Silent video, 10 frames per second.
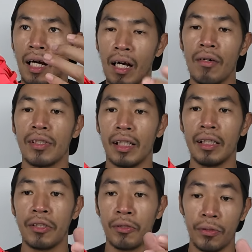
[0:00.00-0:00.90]
how
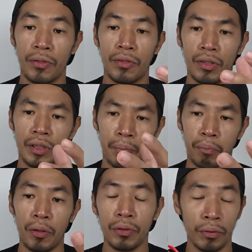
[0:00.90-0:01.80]
the shoes
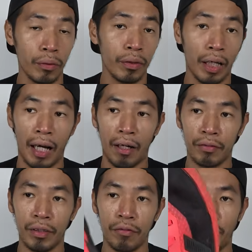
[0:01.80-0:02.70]
supposed to look like.
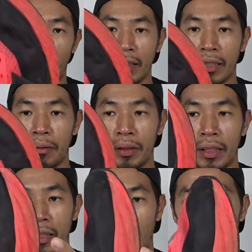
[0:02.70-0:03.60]
After 500
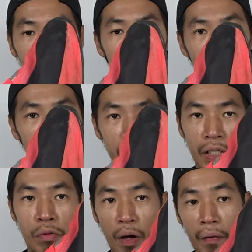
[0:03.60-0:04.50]
km, the upper
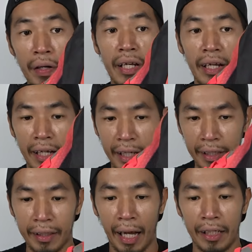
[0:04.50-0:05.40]
is very
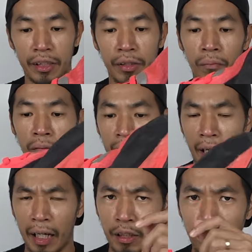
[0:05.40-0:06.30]
intact.
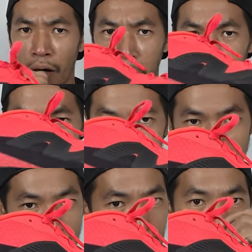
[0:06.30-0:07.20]
And the foam, you
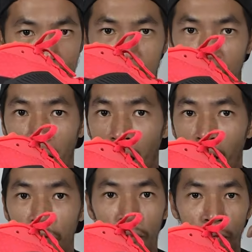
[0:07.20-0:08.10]
can see there's a
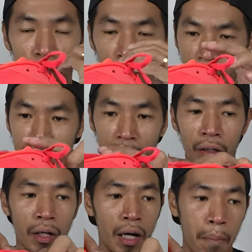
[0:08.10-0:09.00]
lot of
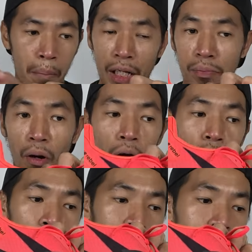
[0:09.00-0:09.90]
wrinkle, much
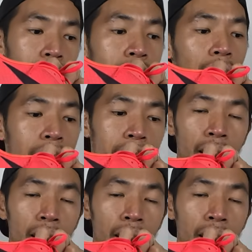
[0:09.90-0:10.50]
more wrinkle than